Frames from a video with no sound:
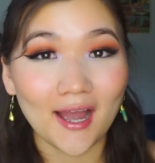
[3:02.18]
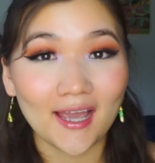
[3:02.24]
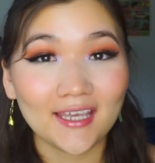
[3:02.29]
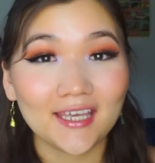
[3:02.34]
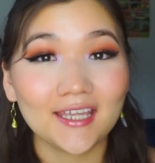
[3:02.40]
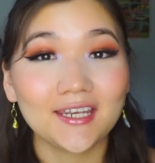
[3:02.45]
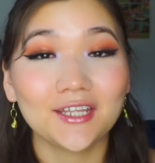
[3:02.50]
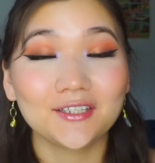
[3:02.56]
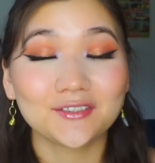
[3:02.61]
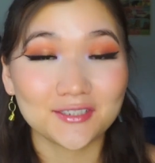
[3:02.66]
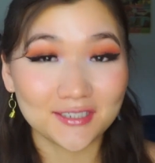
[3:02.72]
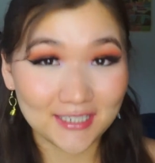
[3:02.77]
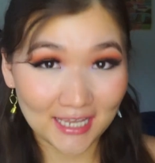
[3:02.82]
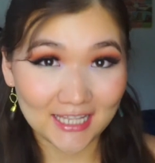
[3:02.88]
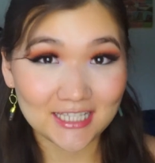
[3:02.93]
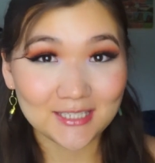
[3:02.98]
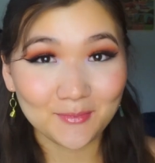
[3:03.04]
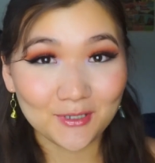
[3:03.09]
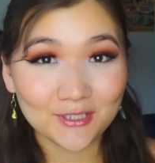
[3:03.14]
it
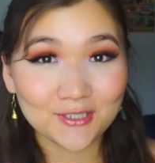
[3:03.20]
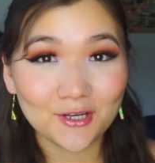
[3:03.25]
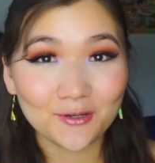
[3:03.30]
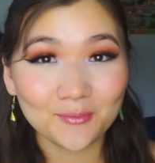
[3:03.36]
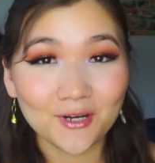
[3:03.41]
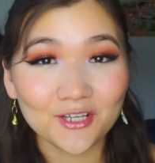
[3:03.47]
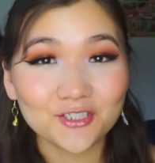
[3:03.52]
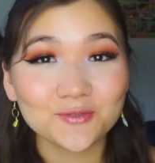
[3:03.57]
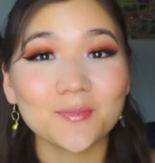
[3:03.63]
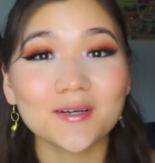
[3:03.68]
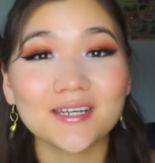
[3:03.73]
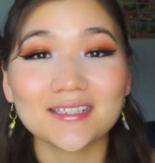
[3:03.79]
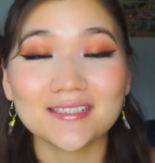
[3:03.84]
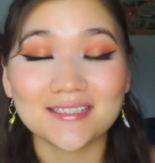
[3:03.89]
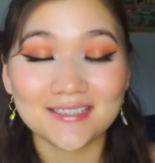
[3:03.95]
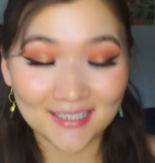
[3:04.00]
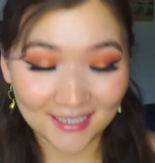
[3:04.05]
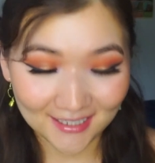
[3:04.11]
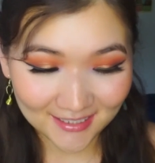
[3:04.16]
entertains me so much, but
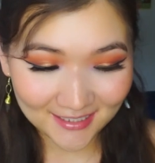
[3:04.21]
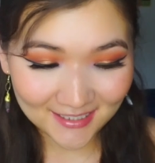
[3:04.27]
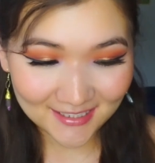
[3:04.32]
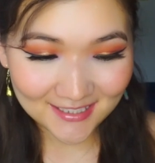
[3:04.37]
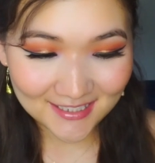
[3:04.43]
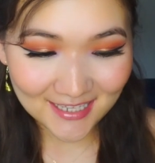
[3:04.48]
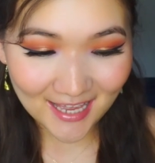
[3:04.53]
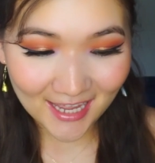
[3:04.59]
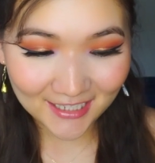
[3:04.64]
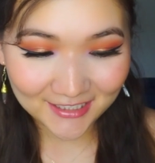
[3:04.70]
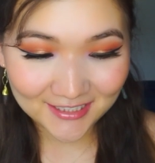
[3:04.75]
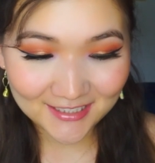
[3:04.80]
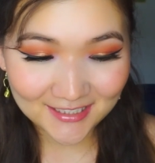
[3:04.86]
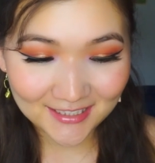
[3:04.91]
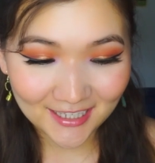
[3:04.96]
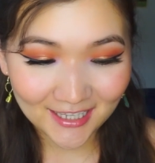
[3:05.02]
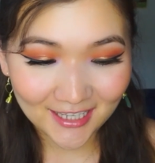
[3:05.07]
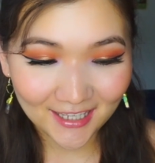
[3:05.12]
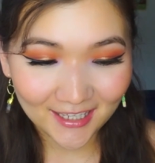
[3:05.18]
it does. I just
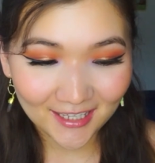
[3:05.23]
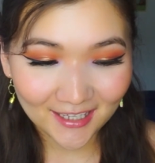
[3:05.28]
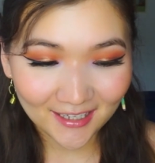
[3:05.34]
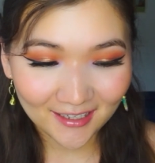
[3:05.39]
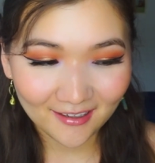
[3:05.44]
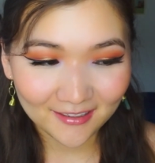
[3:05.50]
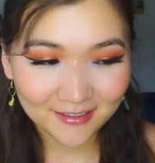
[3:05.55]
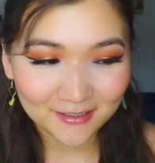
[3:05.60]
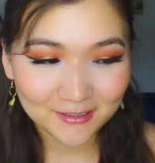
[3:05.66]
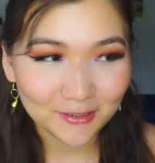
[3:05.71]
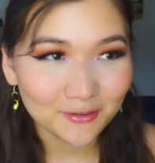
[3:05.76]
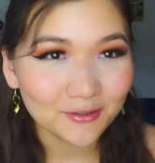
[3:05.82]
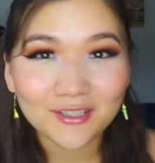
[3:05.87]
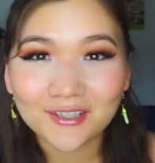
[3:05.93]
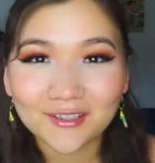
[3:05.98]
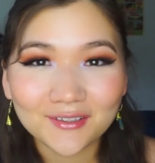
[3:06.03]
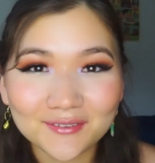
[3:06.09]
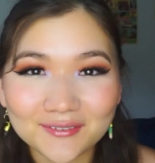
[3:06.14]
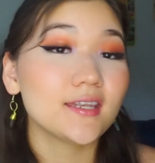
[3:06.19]
think it's so
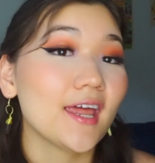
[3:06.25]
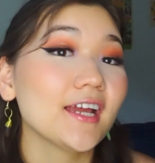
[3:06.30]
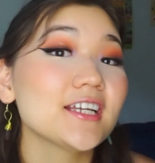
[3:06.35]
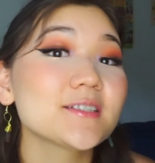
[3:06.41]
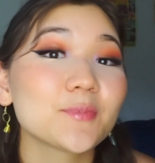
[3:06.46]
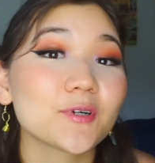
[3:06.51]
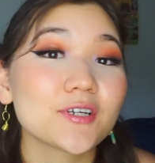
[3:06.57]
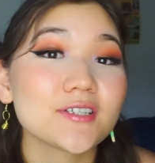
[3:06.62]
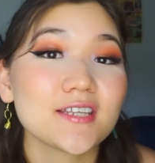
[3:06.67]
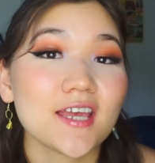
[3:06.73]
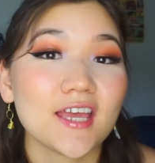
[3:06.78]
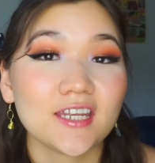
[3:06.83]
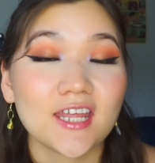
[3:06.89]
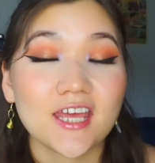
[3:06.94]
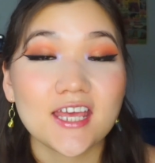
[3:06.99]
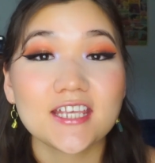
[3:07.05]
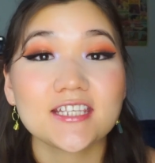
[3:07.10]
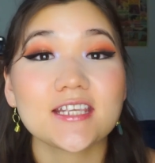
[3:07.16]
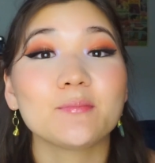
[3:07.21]
cute. Next person
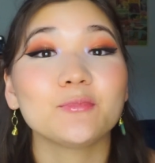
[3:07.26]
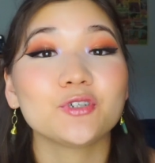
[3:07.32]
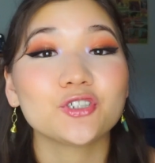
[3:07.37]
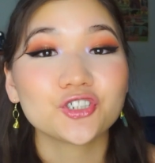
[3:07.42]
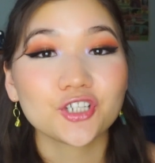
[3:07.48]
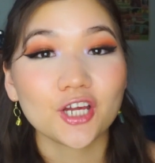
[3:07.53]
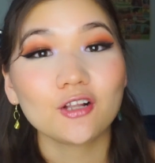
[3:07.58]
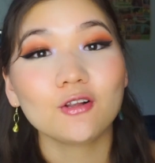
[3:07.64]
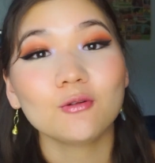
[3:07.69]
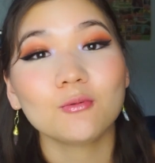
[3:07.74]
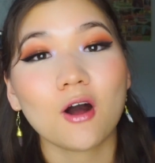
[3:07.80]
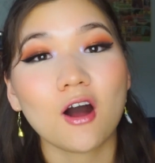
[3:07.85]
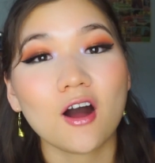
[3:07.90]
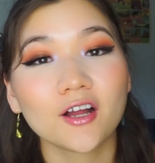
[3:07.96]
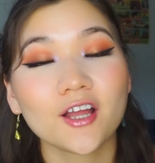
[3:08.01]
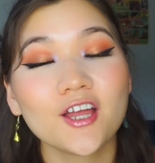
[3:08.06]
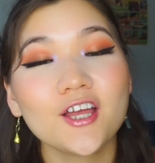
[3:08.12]
is Michele Wang.